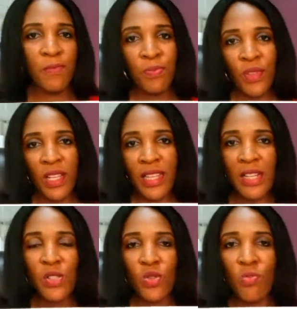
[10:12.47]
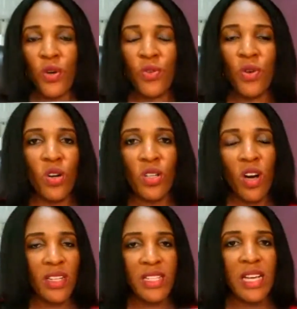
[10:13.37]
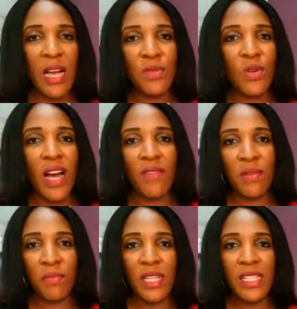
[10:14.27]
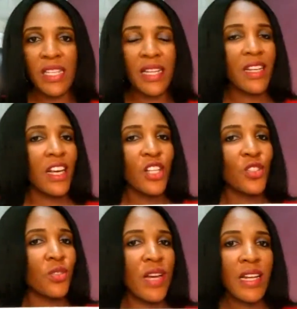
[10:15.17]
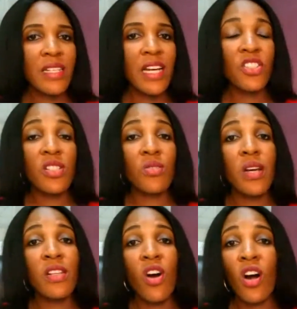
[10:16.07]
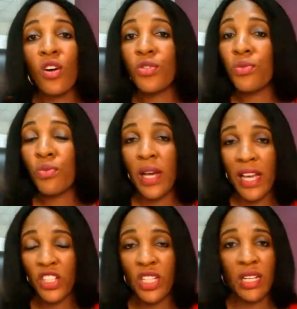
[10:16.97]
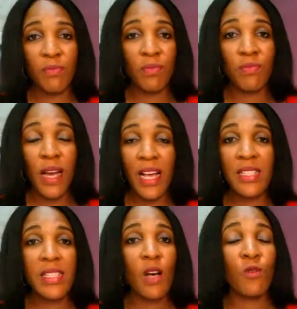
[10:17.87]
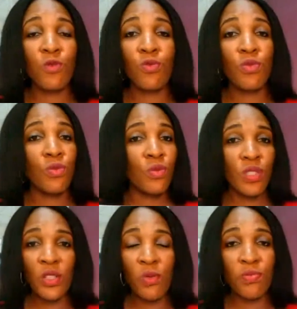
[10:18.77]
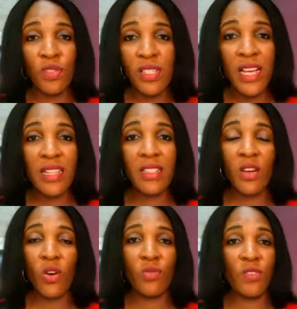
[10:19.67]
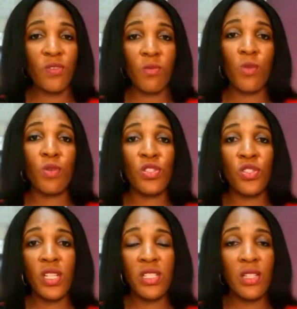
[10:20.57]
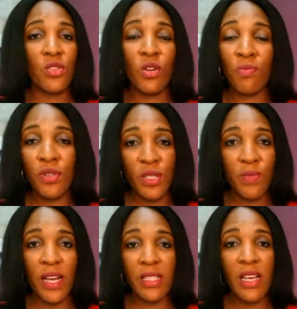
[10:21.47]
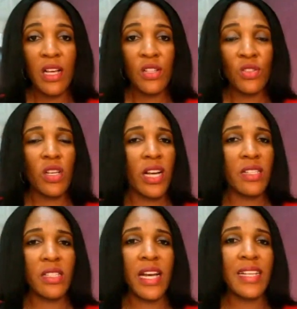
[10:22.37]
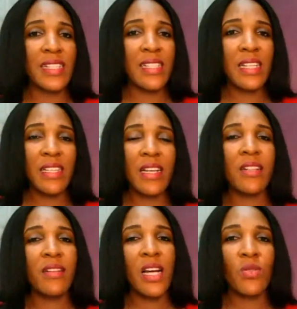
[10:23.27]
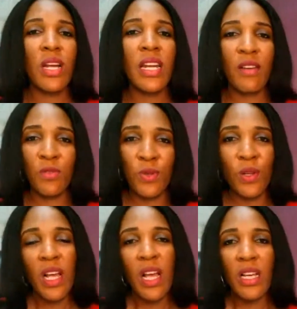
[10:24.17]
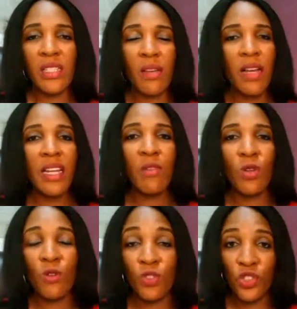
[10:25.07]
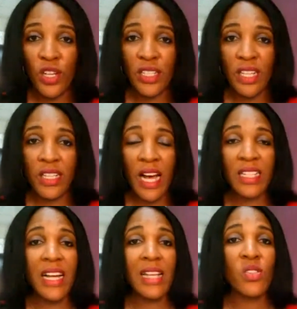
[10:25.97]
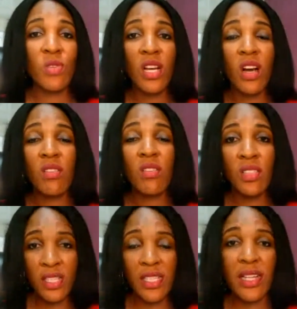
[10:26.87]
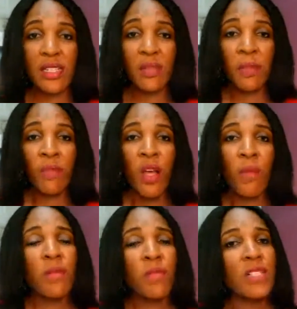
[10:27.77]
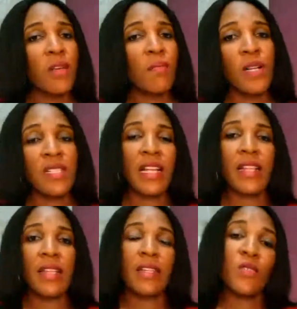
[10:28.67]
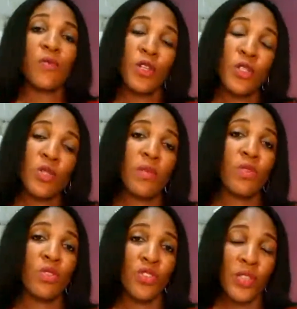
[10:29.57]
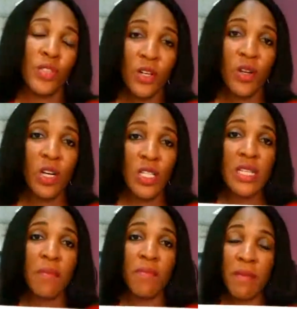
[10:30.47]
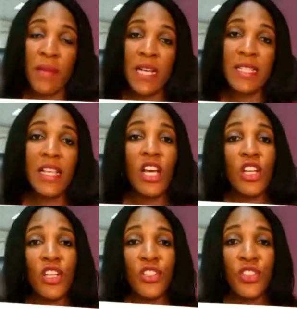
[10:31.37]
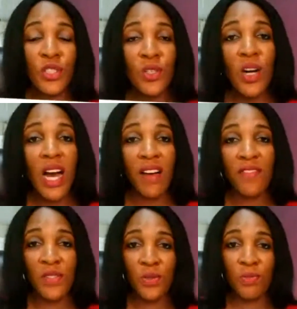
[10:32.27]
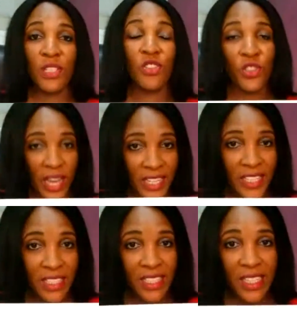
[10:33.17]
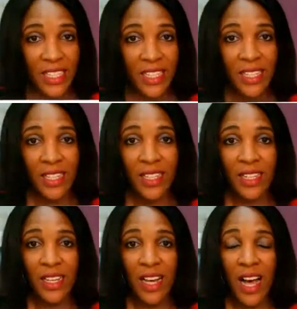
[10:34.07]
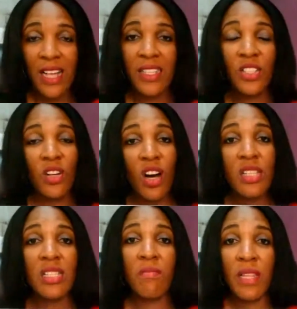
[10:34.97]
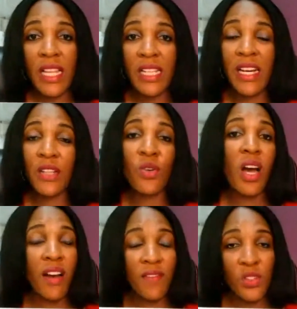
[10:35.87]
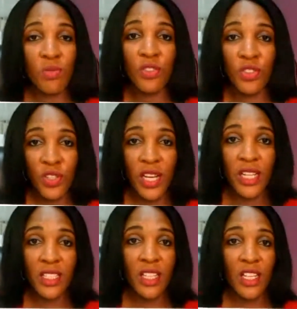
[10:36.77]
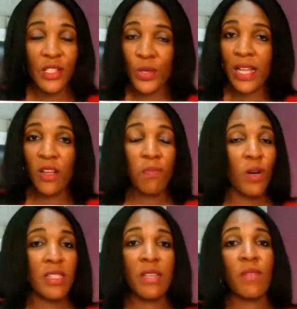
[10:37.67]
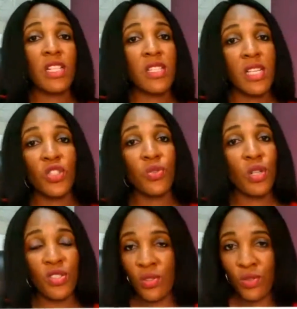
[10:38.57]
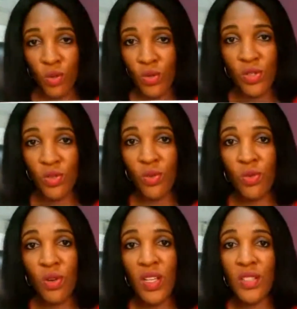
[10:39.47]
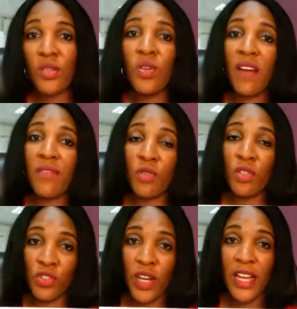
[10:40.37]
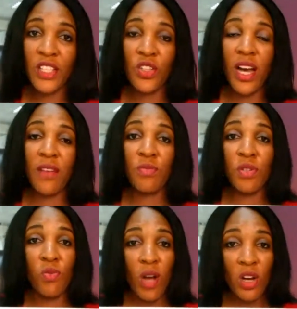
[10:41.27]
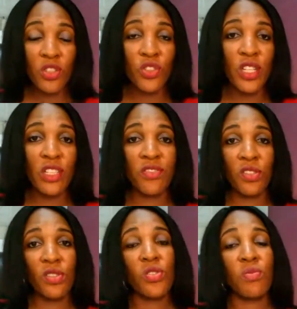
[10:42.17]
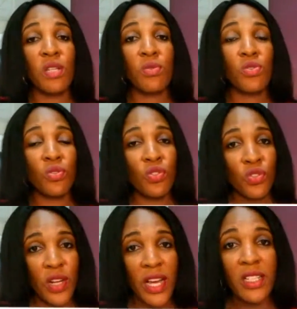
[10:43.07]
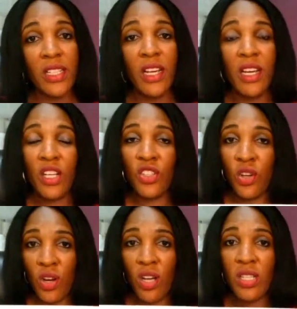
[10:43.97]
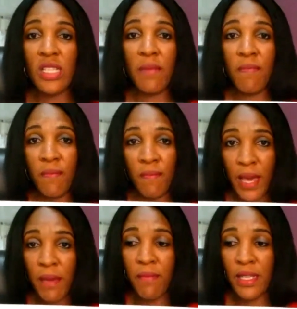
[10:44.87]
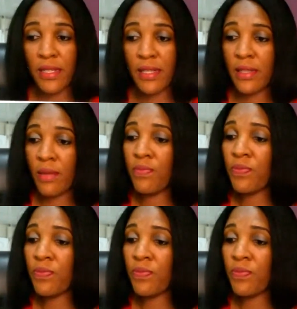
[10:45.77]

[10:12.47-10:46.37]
Next tomorrow or other times you have a meeting, you realize that she's going all the way. She can by herself, present the whole Oriflame opportunity to your prospect. So you can see that it's a gradual level. It's a gradual level of training, and it has to be consistent. But the most important thing is for you to be able to train your core team members, you have to be trained. As a core team leader, you have to be trained. You cannot possibly teach what you don't know. So you have to be trained, you have to be well trained for you to be able to train your core team members.